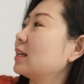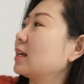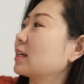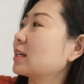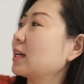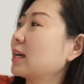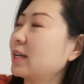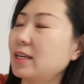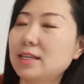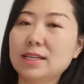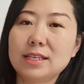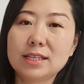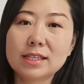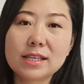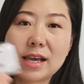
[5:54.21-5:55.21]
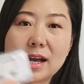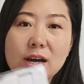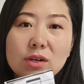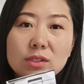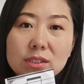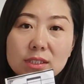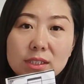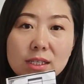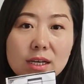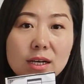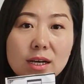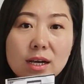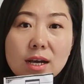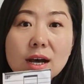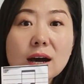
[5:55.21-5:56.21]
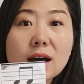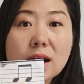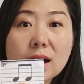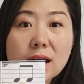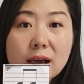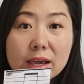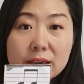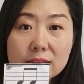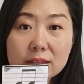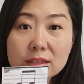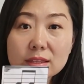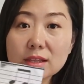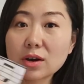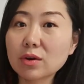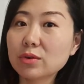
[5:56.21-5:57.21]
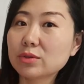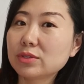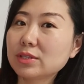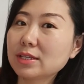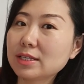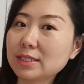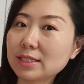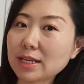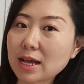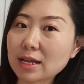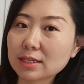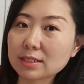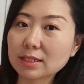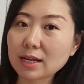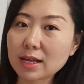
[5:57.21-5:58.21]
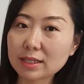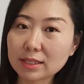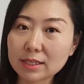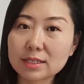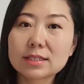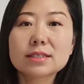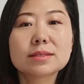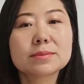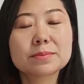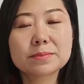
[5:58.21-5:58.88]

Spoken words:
Okay, now the 8th note sounds like this.